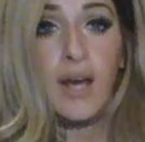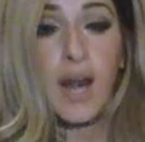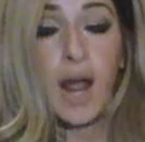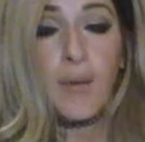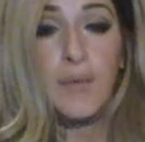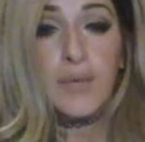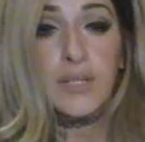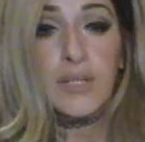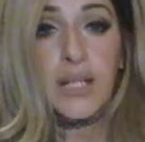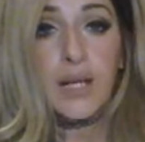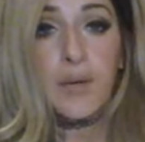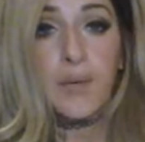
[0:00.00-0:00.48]
I
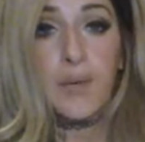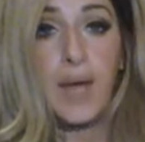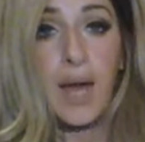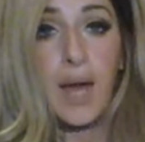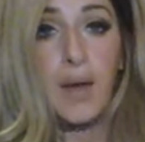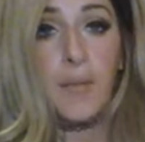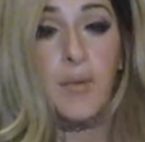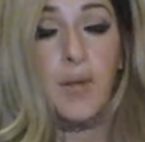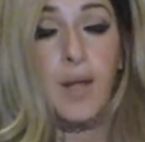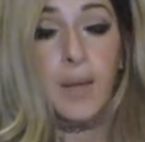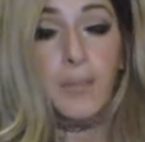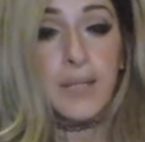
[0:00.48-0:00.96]
was like, okay,
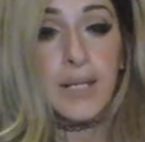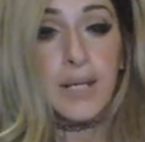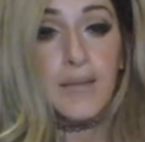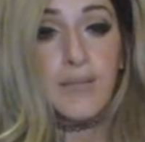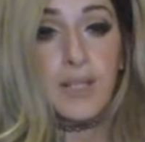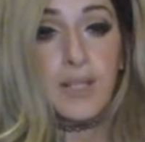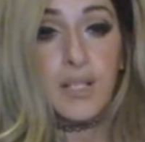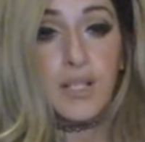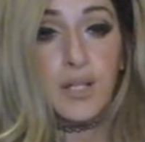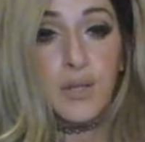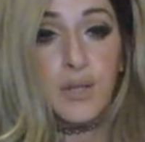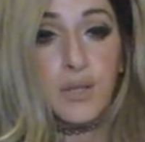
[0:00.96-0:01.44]
well, I'm
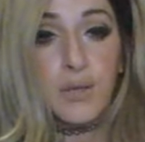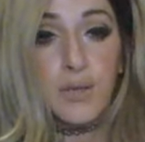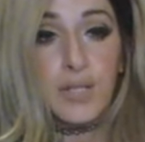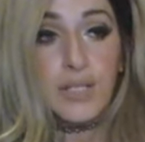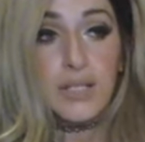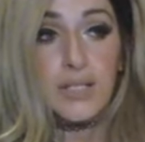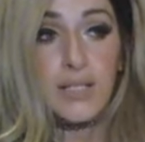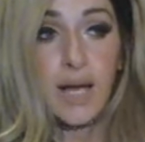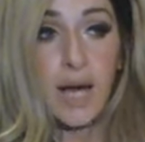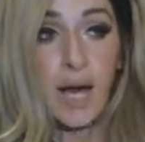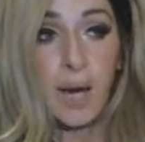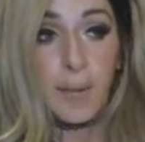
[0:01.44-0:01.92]
giving you this
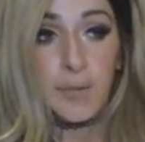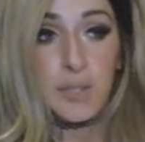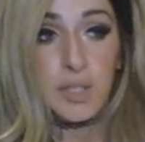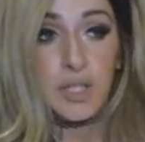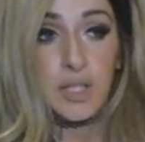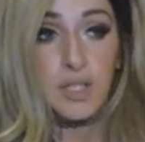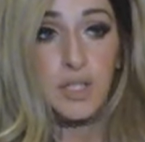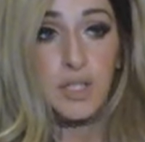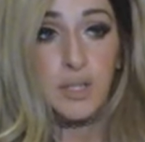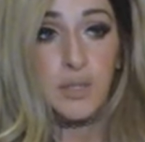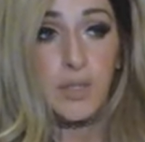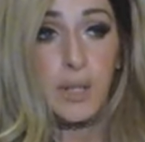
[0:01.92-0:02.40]
option
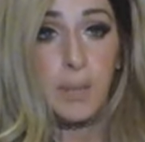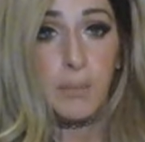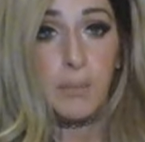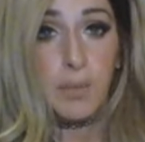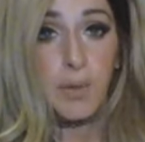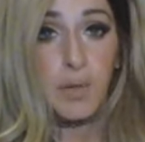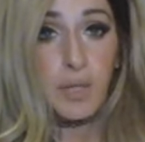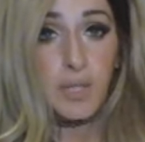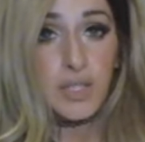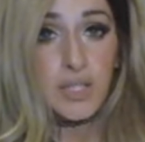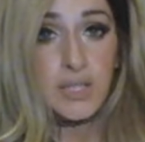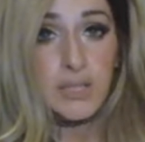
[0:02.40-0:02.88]
to then
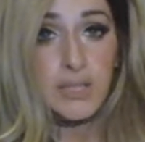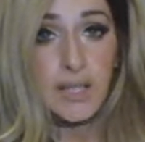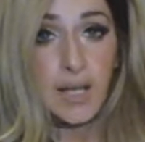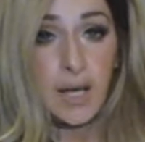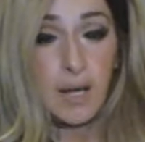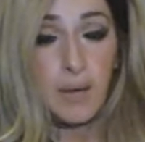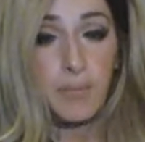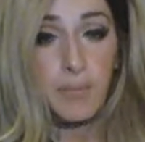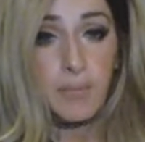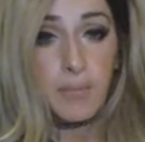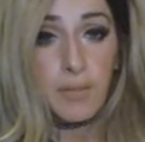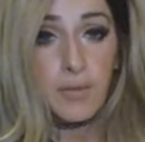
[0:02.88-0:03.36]
purchase
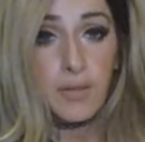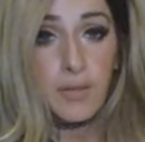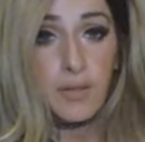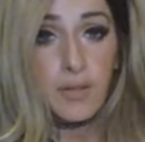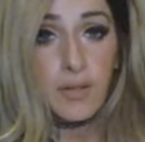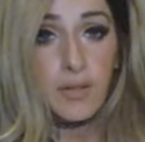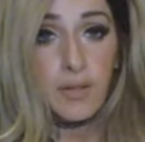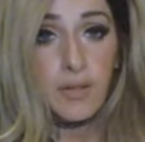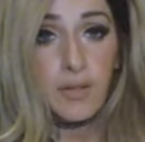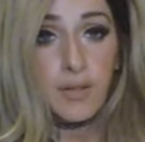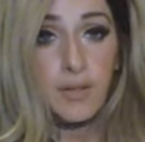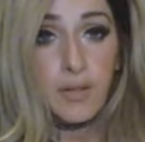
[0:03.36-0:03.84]
them
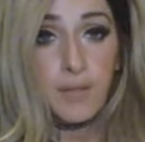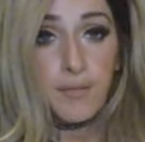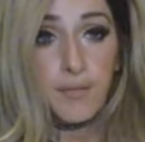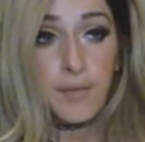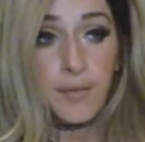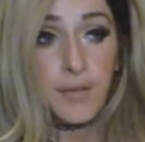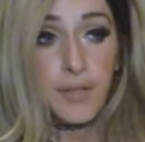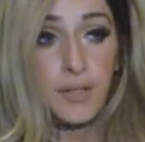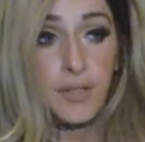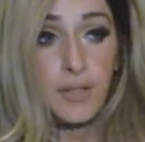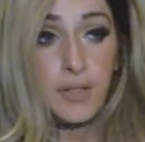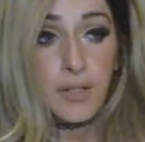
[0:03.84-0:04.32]

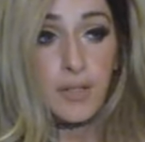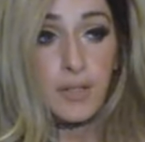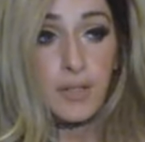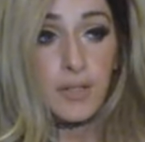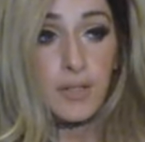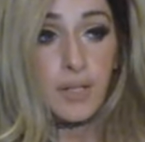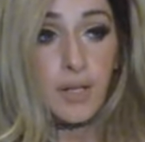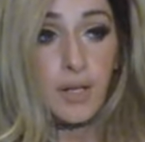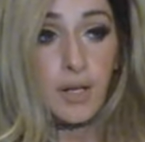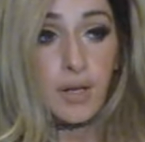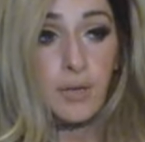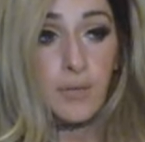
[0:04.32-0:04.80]
for, I
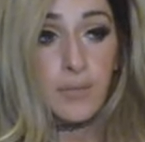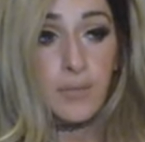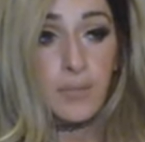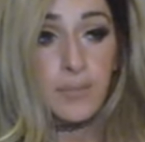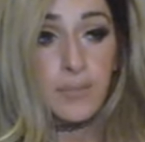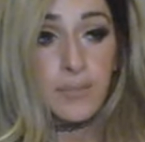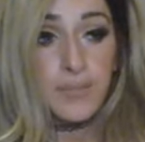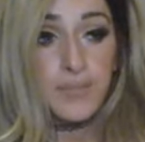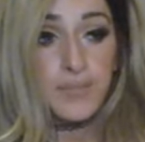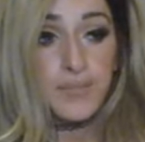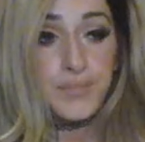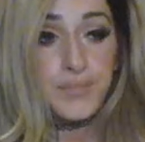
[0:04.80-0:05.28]

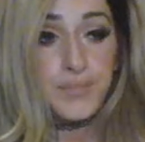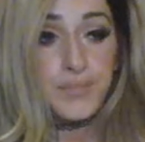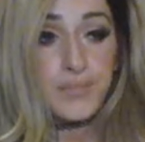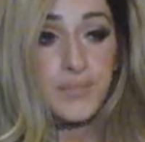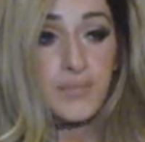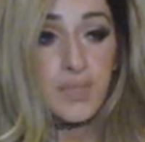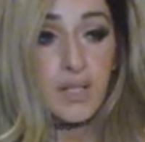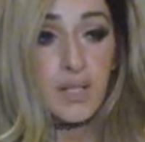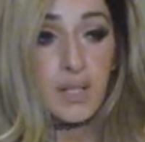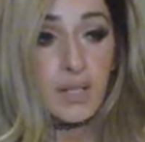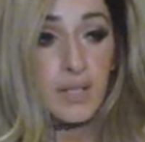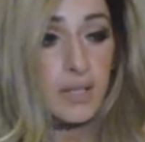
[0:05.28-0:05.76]

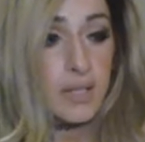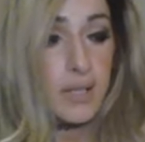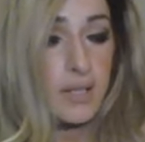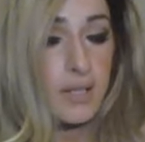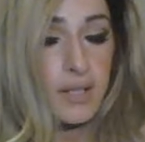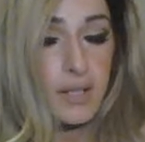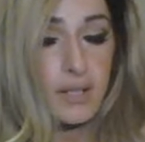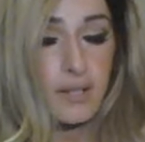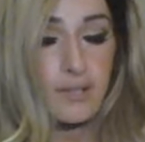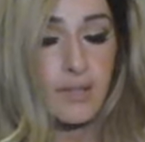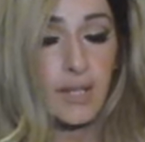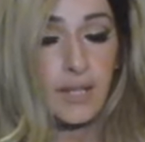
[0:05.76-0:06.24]

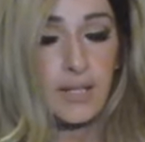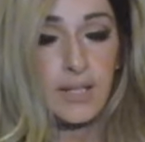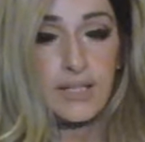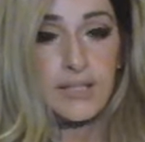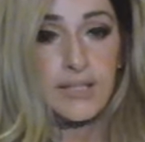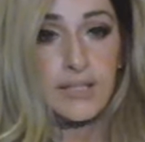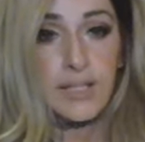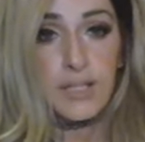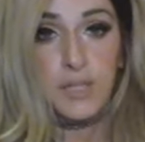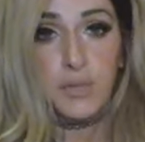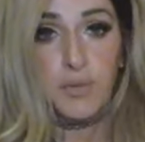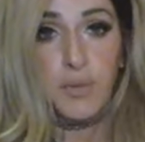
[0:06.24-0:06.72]
think then I
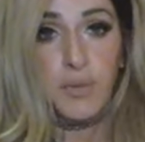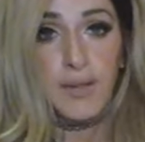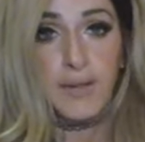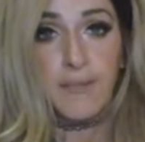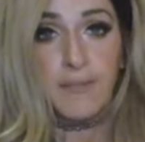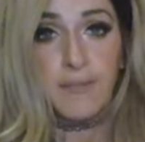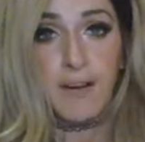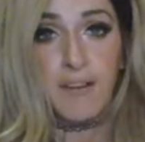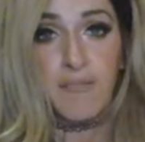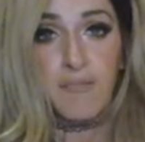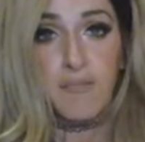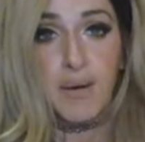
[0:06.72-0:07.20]
said
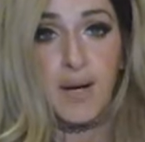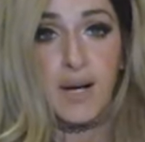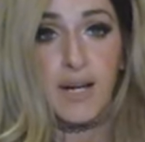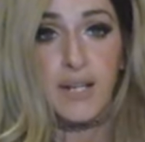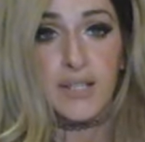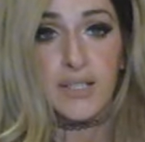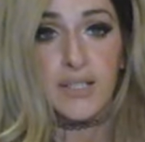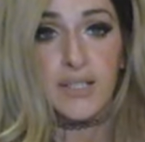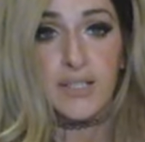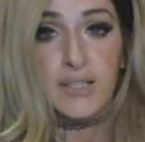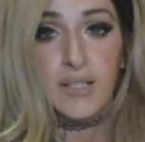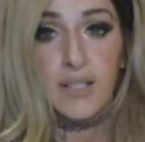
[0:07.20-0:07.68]
$25,
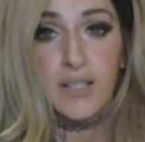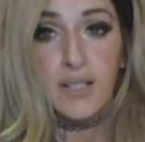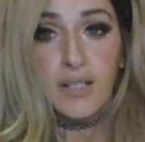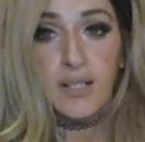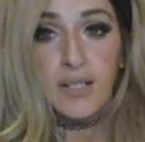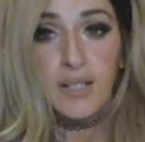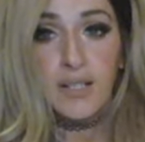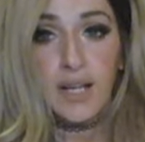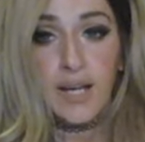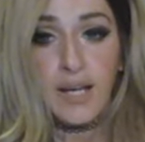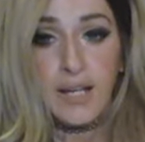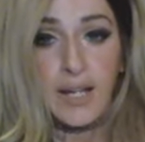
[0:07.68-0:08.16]

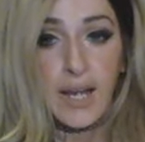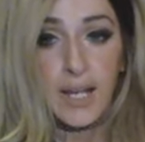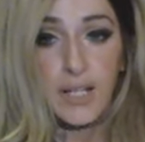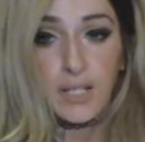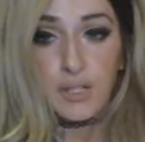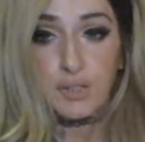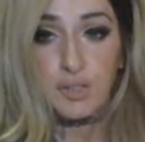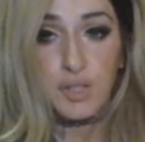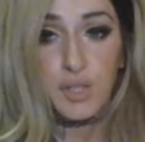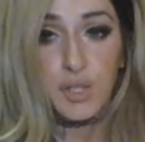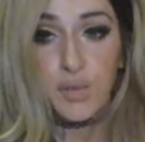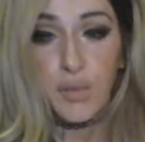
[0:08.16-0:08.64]
an
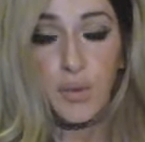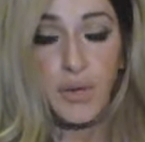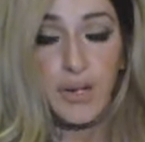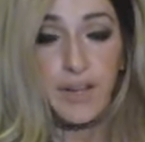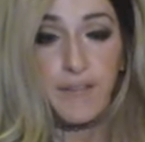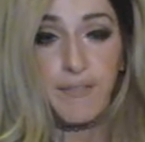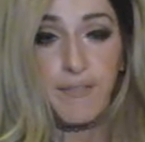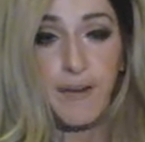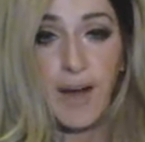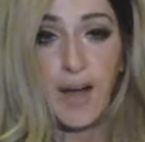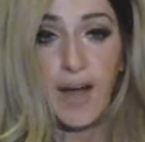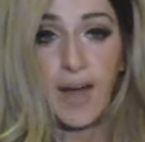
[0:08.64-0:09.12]
extra
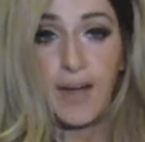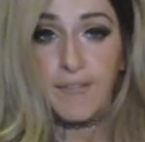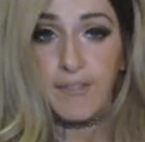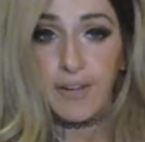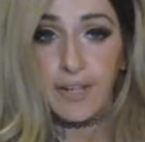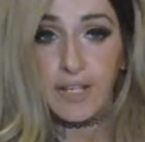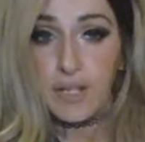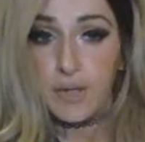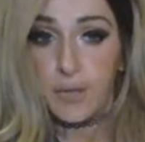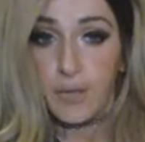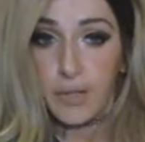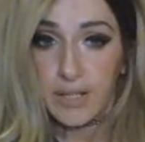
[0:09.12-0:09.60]
$25,
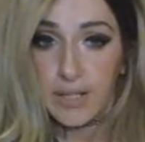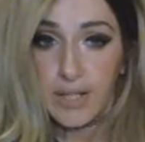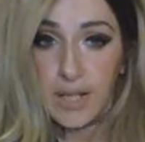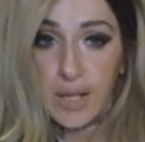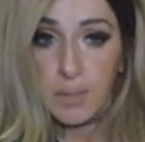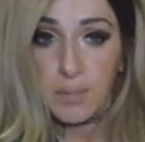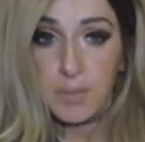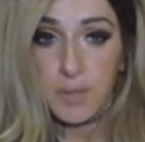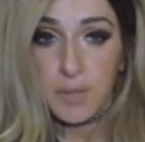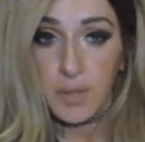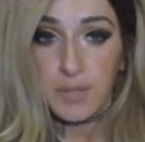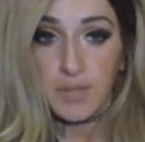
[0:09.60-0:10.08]
and you can
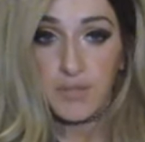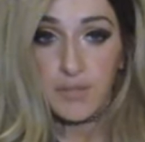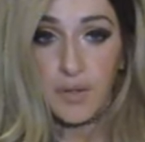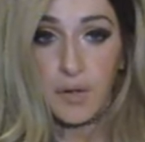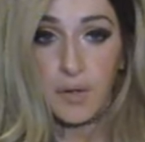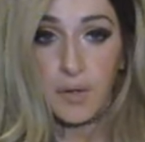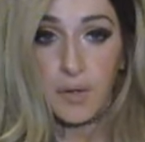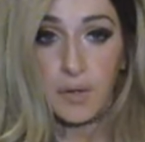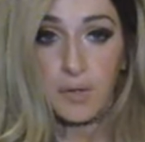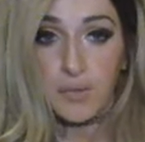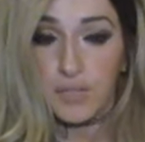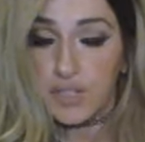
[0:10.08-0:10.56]
keep those
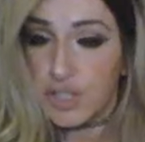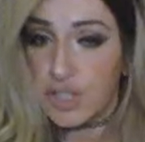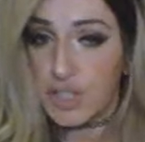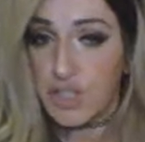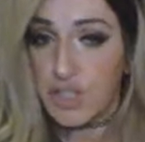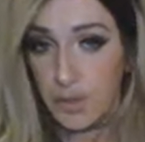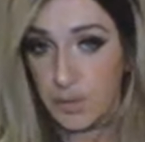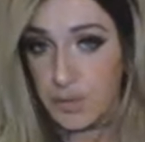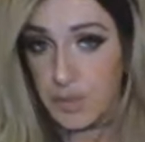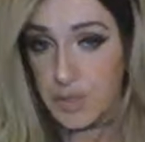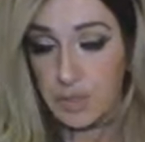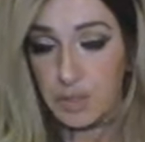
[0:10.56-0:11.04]
photos, just
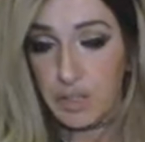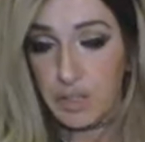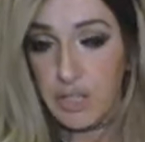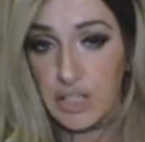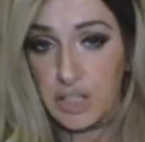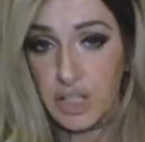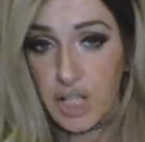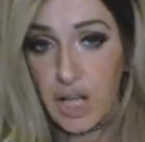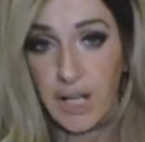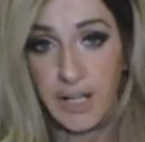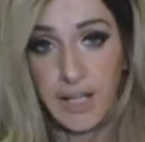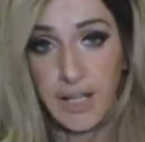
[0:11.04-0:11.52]
don't
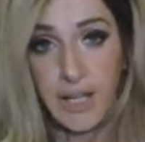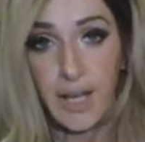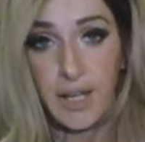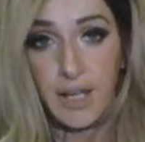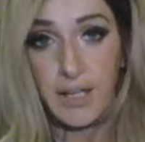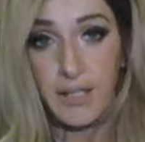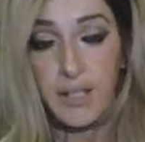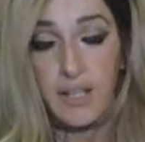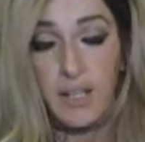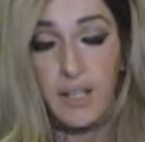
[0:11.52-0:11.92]
screenshot again.